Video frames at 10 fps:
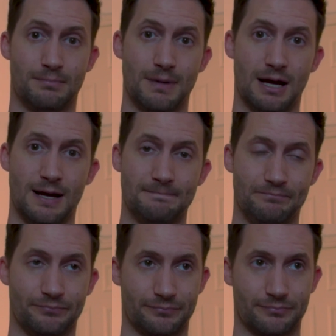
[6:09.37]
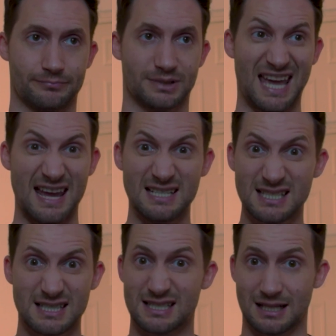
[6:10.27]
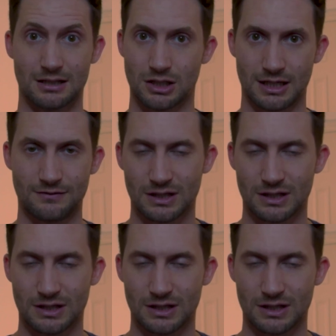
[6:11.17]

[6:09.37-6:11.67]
Um, case essentially for